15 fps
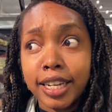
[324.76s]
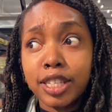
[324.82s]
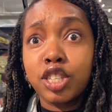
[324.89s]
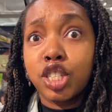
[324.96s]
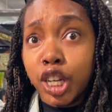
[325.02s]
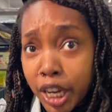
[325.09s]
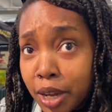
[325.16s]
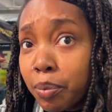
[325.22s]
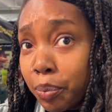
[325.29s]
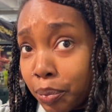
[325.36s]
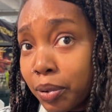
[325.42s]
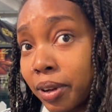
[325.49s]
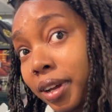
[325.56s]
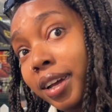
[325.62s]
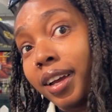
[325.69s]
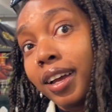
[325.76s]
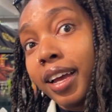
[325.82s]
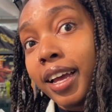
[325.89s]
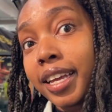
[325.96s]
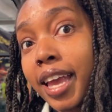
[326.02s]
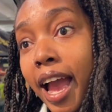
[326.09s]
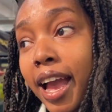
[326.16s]
it's cheap.
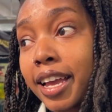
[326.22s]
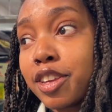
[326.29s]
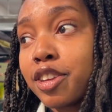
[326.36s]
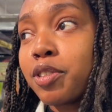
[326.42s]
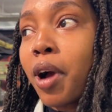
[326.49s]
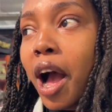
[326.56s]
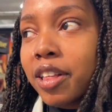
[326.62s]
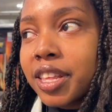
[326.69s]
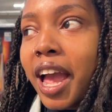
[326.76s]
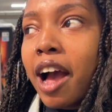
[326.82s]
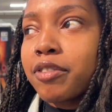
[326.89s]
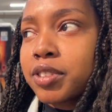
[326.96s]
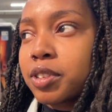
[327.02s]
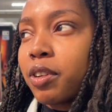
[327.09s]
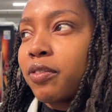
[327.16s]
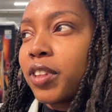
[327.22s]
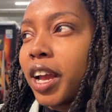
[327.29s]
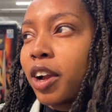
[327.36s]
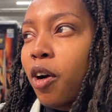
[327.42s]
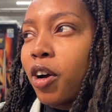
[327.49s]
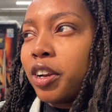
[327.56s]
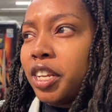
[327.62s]
Yeah, you know how they have stuff like
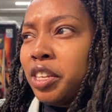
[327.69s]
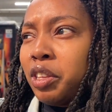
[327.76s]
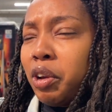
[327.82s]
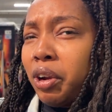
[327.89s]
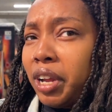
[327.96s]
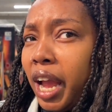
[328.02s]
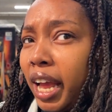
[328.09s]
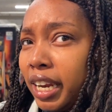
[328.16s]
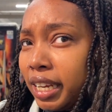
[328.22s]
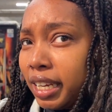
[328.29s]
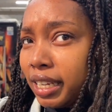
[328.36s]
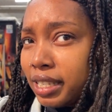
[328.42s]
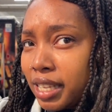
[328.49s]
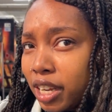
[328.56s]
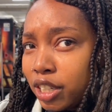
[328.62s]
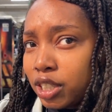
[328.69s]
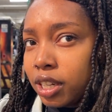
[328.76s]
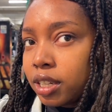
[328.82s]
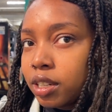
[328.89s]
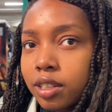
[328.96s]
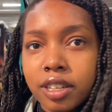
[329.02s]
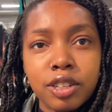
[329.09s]
in the organic section?
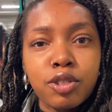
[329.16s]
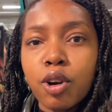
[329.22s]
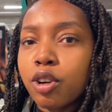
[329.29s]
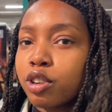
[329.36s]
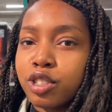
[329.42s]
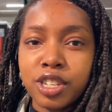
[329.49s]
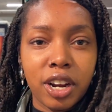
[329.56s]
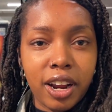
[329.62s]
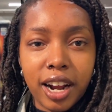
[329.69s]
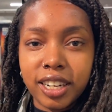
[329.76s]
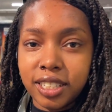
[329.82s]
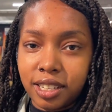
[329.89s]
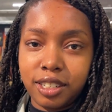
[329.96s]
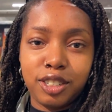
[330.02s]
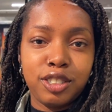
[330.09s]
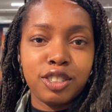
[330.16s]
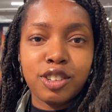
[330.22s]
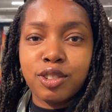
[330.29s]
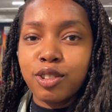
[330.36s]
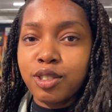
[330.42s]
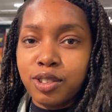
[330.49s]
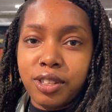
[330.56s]
Yeah. Don't go to the organic section, just
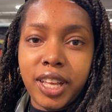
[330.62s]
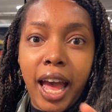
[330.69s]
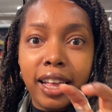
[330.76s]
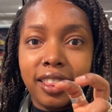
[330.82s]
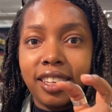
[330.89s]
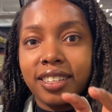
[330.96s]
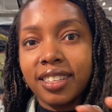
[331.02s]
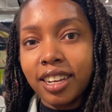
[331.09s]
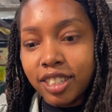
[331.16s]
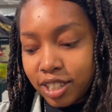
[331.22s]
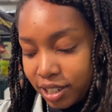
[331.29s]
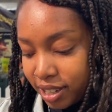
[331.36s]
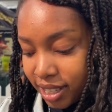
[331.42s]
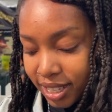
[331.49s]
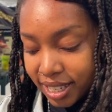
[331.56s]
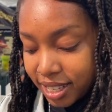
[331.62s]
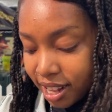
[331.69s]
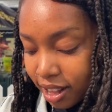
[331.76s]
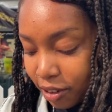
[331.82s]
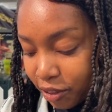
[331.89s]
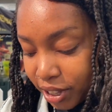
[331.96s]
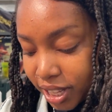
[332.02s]
go to the ethnic section because they sell
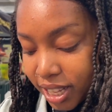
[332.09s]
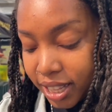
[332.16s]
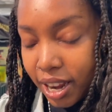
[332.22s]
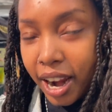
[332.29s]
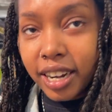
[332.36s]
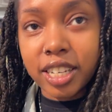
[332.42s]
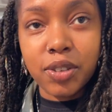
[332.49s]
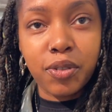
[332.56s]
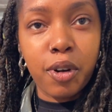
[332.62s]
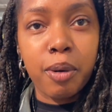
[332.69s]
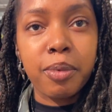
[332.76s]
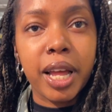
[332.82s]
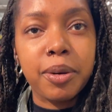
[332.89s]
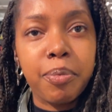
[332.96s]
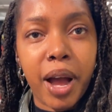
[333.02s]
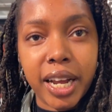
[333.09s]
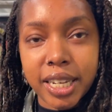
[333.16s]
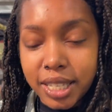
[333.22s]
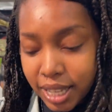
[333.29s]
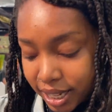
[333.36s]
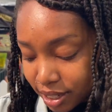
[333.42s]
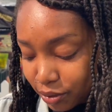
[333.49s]
everything there, and it's from like Pakistan.
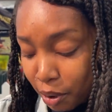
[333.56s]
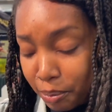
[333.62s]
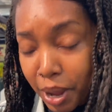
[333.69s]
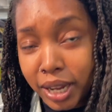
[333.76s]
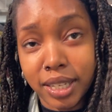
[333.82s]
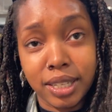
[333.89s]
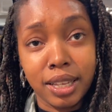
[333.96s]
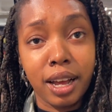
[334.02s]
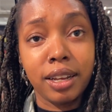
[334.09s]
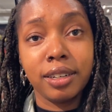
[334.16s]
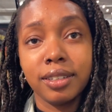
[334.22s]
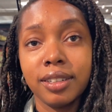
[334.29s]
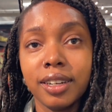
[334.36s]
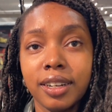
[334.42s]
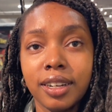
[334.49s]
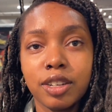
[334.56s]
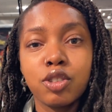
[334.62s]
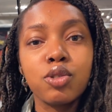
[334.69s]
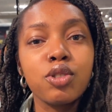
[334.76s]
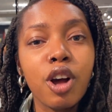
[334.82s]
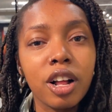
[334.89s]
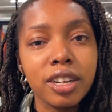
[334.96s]
Like it's from Pakistan, $2.